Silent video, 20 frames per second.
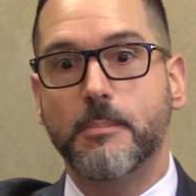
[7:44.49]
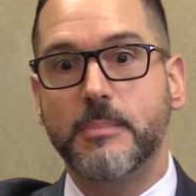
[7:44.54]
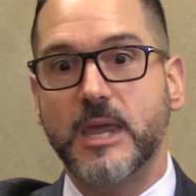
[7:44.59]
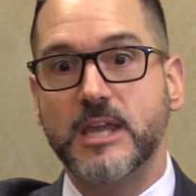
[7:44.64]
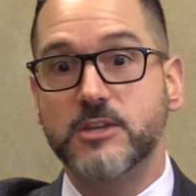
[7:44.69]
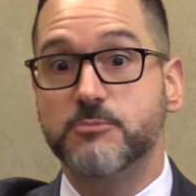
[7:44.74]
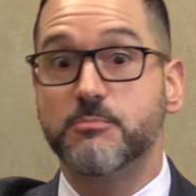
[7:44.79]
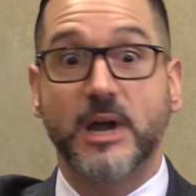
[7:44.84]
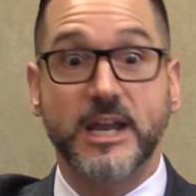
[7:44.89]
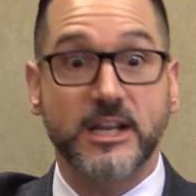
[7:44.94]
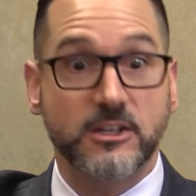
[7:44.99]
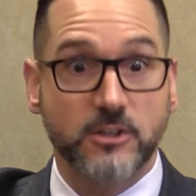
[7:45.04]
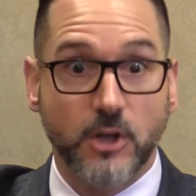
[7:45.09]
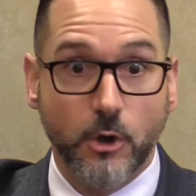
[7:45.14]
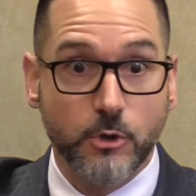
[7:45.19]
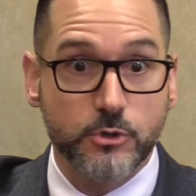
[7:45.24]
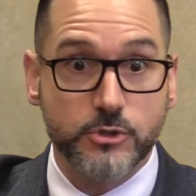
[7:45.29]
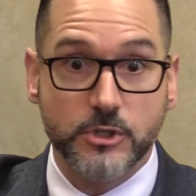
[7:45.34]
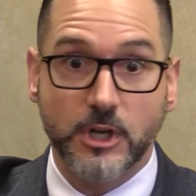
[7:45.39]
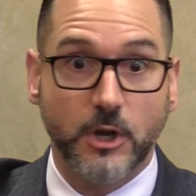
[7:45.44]
As Mike
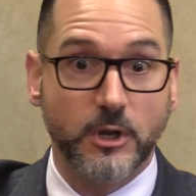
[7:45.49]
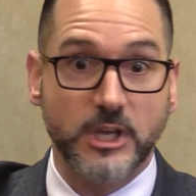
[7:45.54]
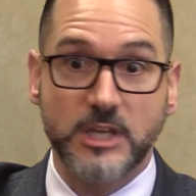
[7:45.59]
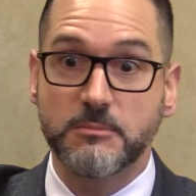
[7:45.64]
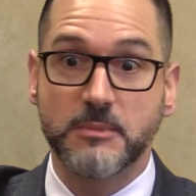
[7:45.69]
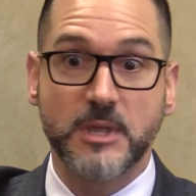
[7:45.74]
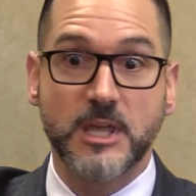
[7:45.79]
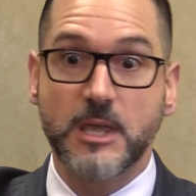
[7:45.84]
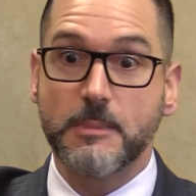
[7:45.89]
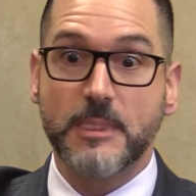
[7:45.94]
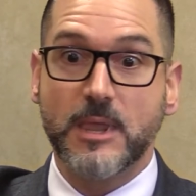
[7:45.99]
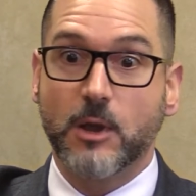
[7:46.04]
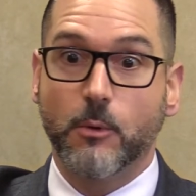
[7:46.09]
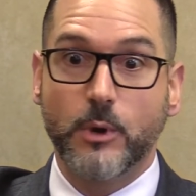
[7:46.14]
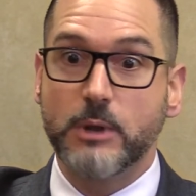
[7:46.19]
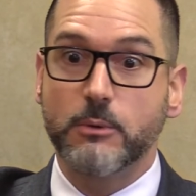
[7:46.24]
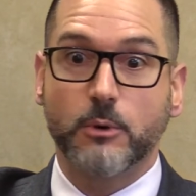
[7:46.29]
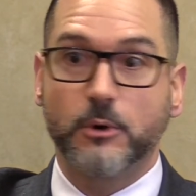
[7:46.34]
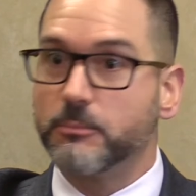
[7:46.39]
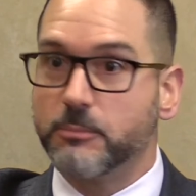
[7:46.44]
knows,
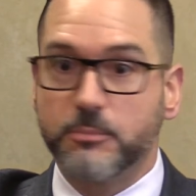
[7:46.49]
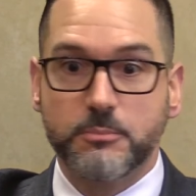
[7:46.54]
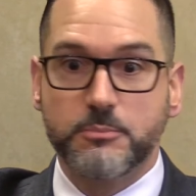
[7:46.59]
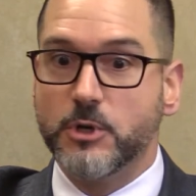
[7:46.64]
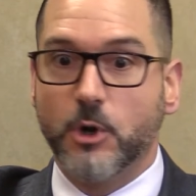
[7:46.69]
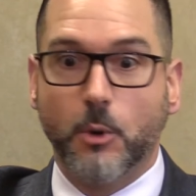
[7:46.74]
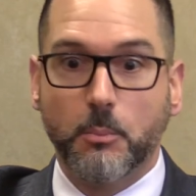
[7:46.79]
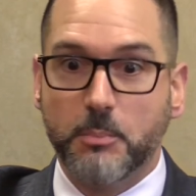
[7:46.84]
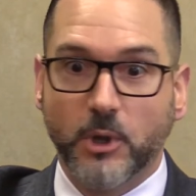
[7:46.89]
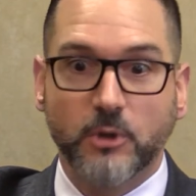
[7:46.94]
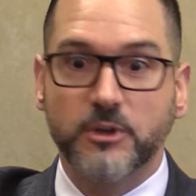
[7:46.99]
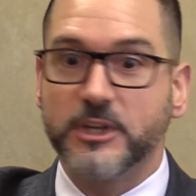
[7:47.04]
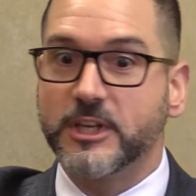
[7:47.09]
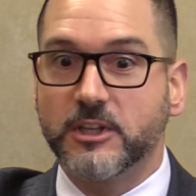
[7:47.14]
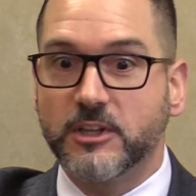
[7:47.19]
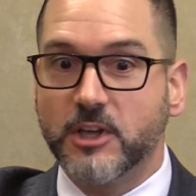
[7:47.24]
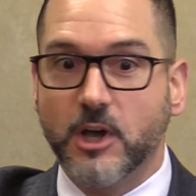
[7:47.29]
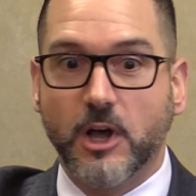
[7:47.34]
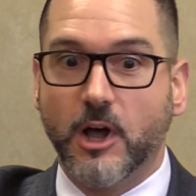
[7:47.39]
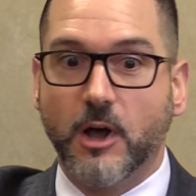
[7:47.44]
we were,
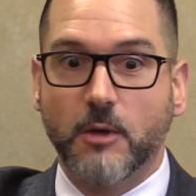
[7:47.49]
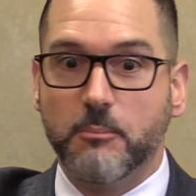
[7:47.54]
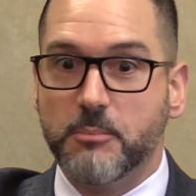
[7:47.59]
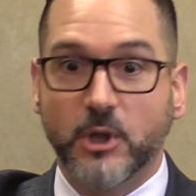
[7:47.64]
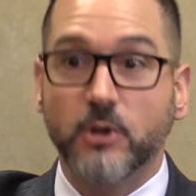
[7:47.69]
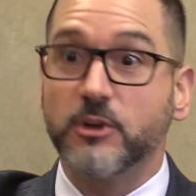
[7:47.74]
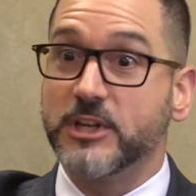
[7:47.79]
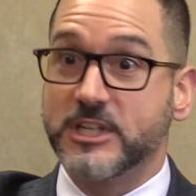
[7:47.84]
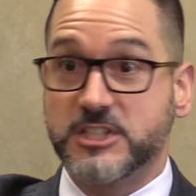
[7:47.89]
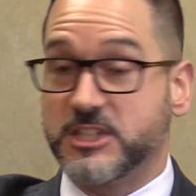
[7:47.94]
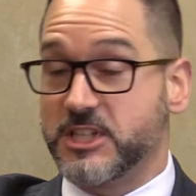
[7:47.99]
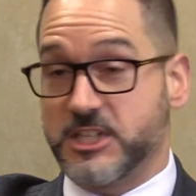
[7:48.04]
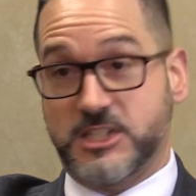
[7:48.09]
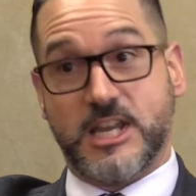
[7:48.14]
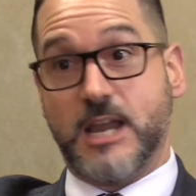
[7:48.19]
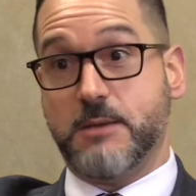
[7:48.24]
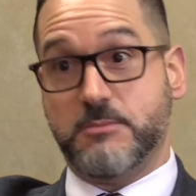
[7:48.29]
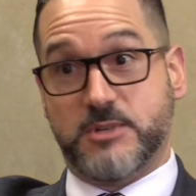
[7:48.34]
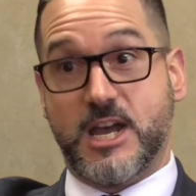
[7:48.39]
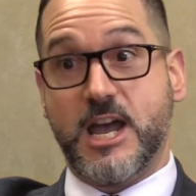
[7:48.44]
building buildings at the
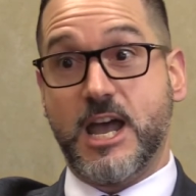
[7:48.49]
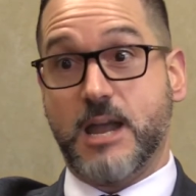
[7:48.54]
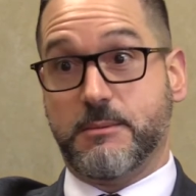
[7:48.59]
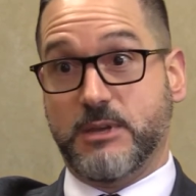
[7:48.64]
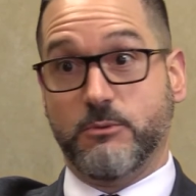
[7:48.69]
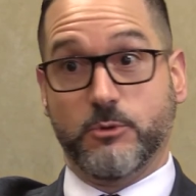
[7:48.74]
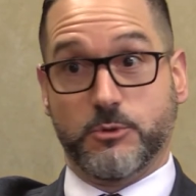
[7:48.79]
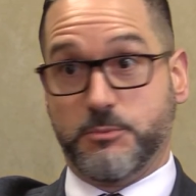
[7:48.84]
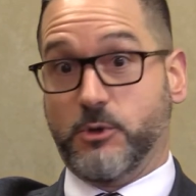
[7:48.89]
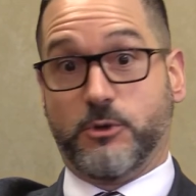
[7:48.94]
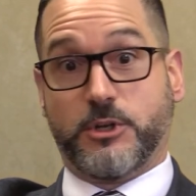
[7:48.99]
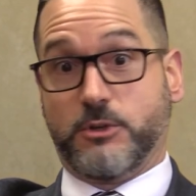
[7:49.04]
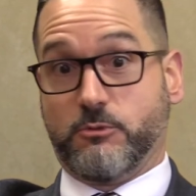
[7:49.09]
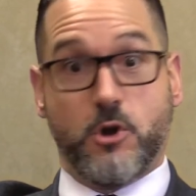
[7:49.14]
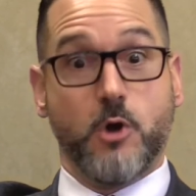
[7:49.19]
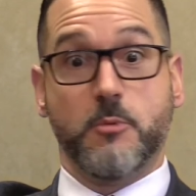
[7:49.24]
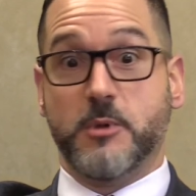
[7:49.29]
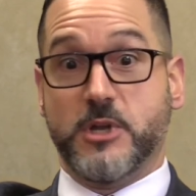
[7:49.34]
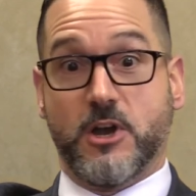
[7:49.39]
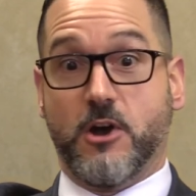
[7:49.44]
same time. He was building
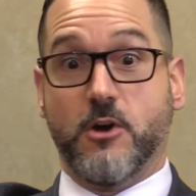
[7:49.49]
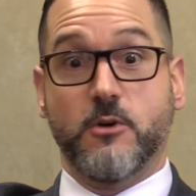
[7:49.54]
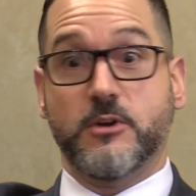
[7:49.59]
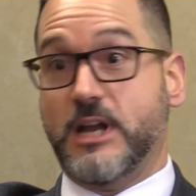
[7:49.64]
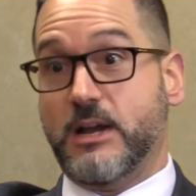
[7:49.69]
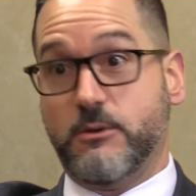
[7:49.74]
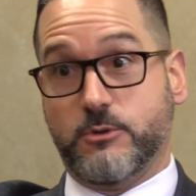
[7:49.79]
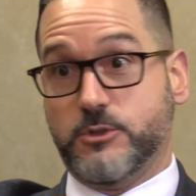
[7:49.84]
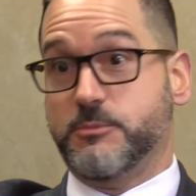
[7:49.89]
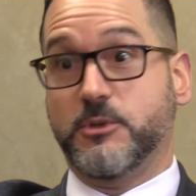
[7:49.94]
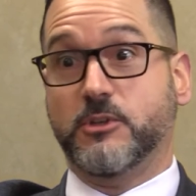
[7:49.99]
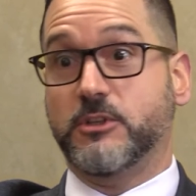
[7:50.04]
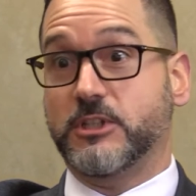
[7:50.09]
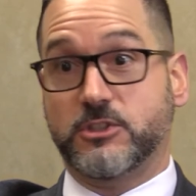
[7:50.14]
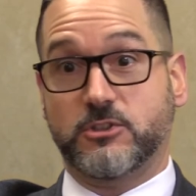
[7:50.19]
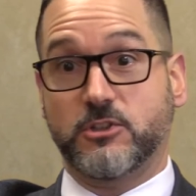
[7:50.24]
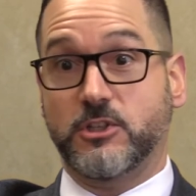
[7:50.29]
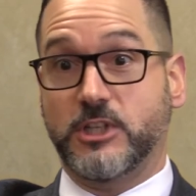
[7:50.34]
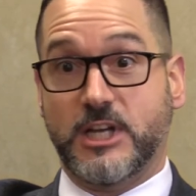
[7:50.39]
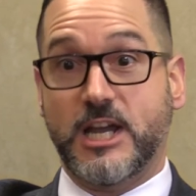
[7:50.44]
Romeo and I was building
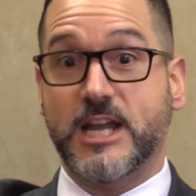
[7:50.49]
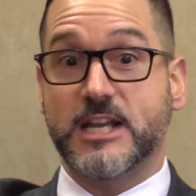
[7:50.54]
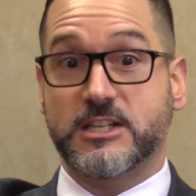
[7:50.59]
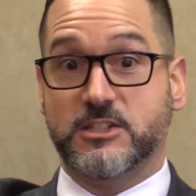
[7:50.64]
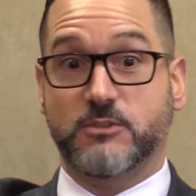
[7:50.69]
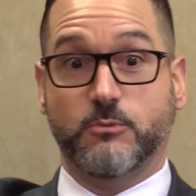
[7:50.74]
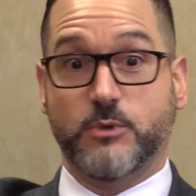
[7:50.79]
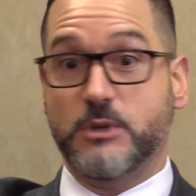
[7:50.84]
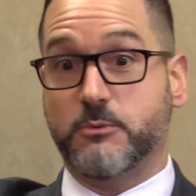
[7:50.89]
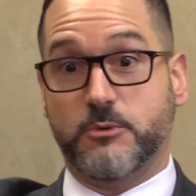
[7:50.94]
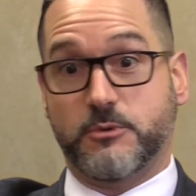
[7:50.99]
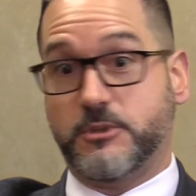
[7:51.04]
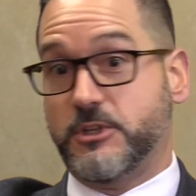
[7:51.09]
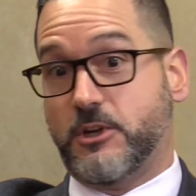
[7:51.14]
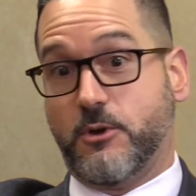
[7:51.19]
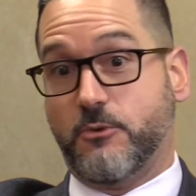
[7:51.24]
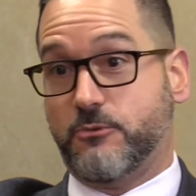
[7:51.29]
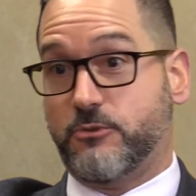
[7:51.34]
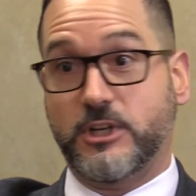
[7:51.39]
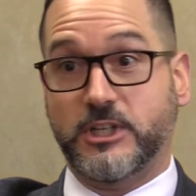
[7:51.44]
Sterling Heights, and we were,
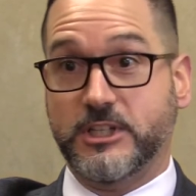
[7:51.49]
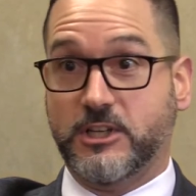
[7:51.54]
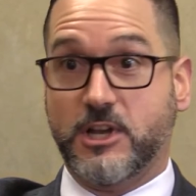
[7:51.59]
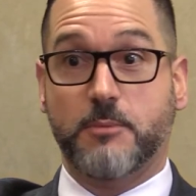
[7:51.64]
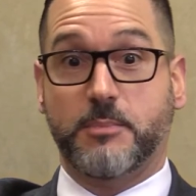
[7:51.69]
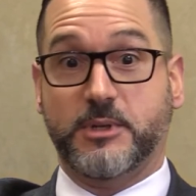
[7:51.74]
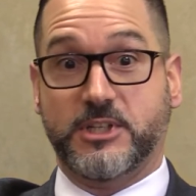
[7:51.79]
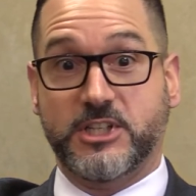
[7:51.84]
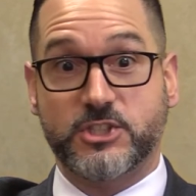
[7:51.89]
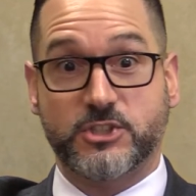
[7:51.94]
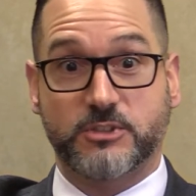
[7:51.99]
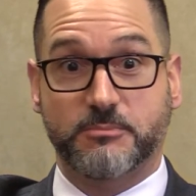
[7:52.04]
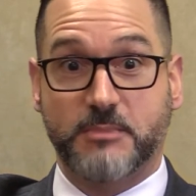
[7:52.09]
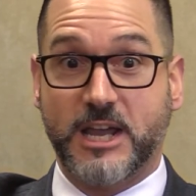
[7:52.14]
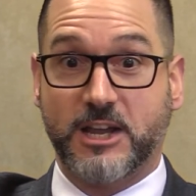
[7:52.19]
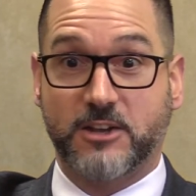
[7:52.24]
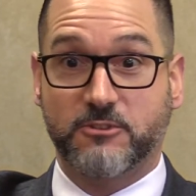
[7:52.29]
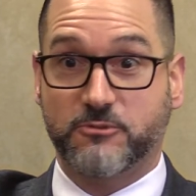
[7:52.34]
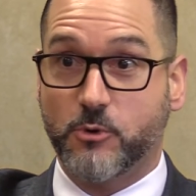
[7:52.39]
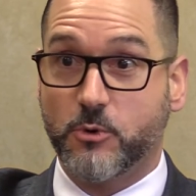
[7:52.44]
friendly competition
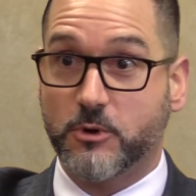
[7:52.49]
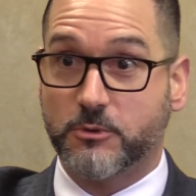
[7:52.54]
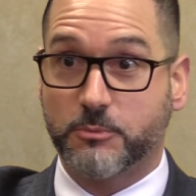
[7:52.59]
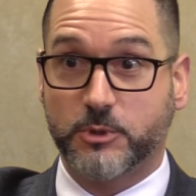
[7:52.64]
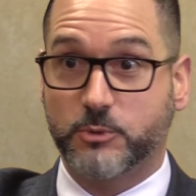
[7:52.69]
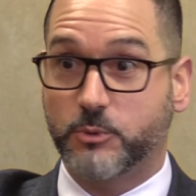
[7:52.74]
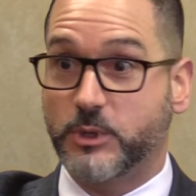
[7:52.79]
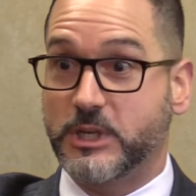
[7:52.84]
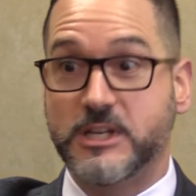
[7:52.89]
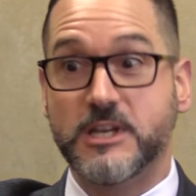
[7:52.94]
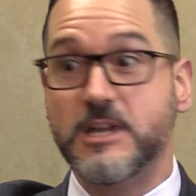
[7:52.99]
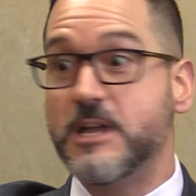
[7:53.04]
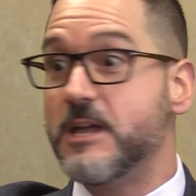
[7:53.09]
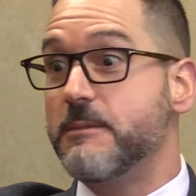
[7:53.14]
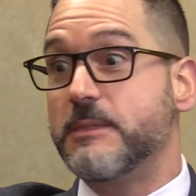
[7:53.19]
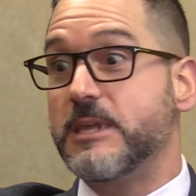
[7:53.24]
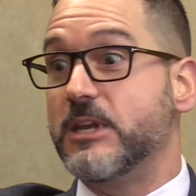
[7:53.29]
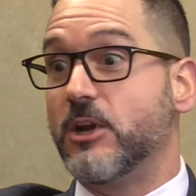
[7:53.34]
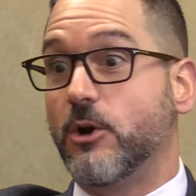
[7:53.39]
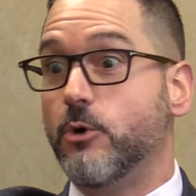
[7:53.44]
back and forth between,
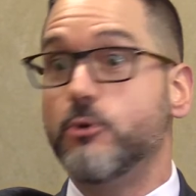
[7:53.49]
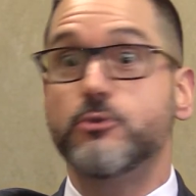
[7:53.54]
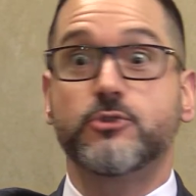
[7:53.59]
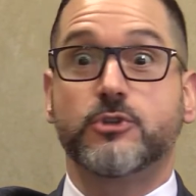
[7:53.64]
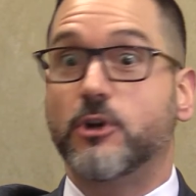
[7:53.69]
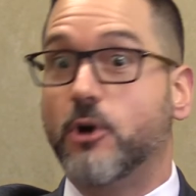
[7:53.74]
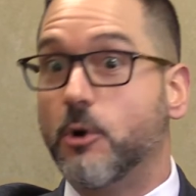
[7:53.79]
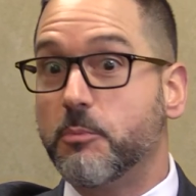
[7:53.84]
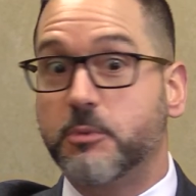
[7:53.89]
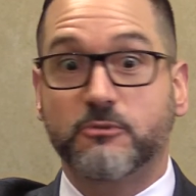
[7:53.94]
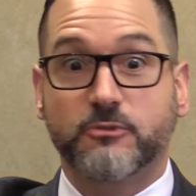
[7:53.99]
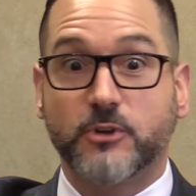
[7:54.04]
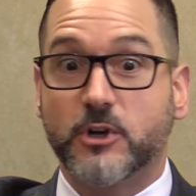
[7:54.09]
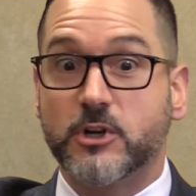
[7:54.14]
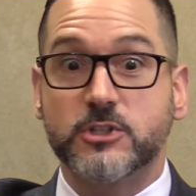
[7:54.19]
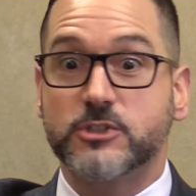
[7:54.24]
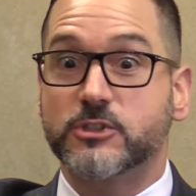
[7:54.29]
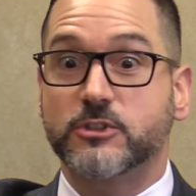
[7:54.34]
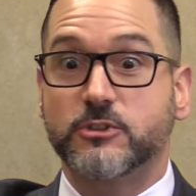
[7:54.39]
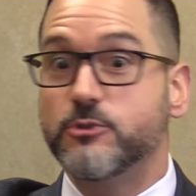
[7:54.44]
who's going to open
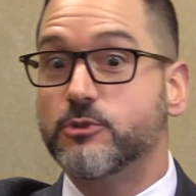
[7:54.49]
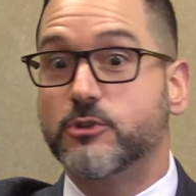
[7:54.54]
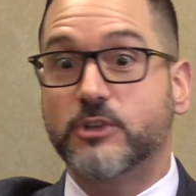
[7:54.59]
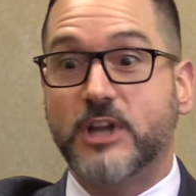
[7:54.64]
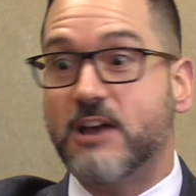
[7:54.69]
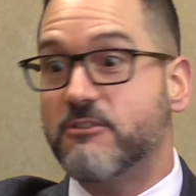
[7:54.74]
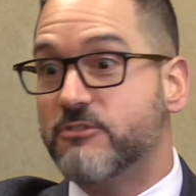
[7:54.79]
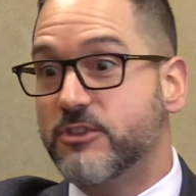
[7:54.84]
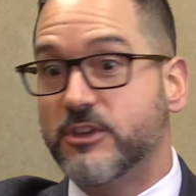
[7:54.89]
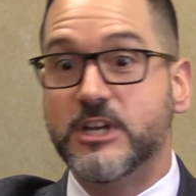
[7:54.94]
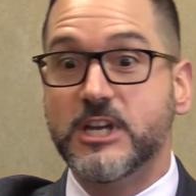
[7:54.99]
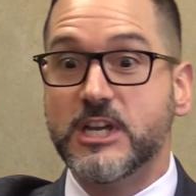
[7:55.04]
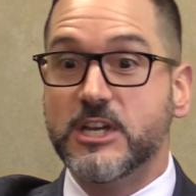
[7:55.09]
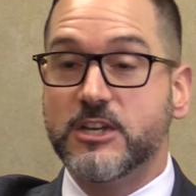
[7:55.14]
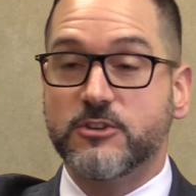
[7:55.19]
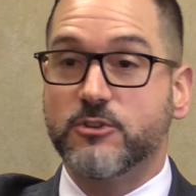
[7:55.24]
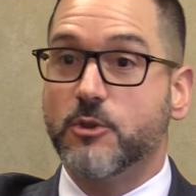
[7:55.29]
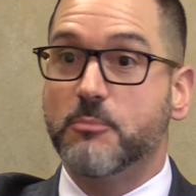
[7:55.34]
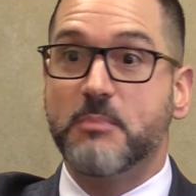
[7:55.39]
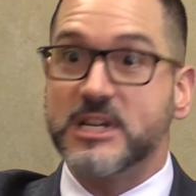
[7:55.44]
first and who's going to have
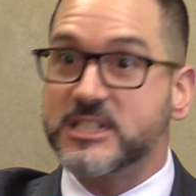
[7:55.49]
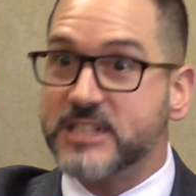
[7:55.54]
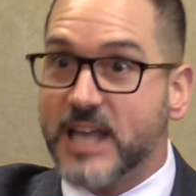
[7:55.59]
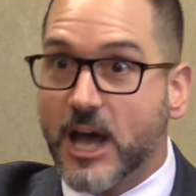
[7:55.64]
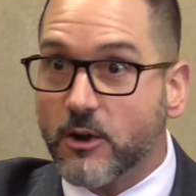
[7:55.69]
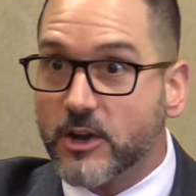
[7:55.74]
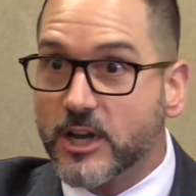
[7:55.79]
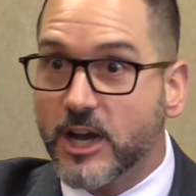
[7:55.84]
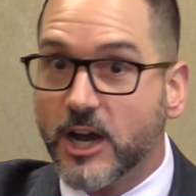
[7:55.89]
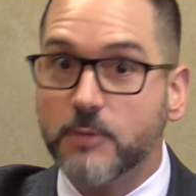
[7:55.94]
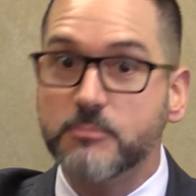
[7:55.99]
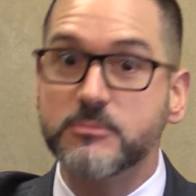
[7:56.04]
the best outcomes.